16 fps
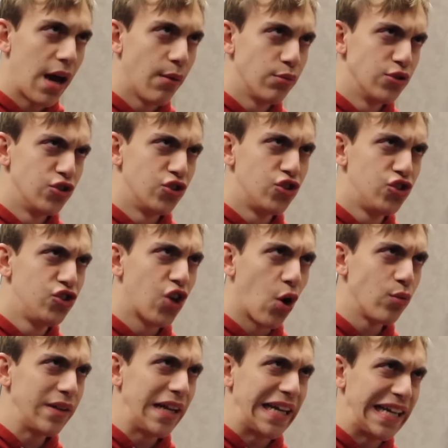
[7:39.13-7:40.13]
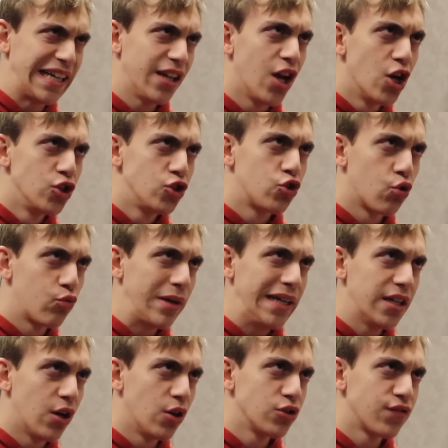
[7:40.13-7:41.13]
I was donating
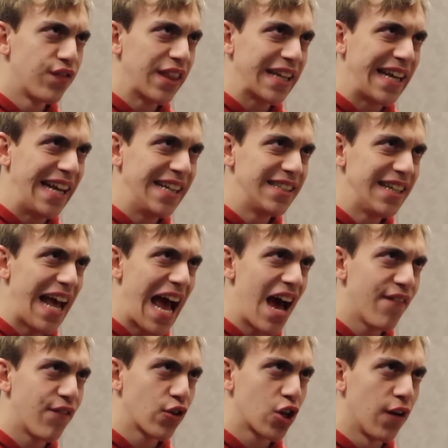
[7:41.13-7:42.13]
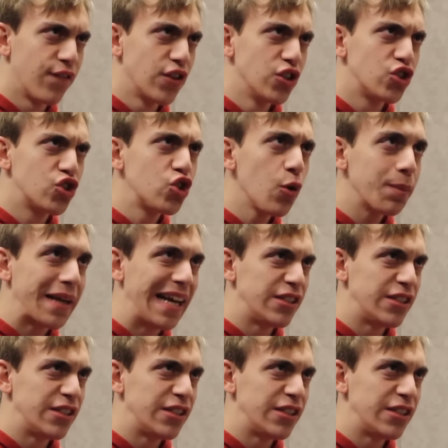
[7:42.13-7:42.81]
Doritos for the kids in Africa for the soup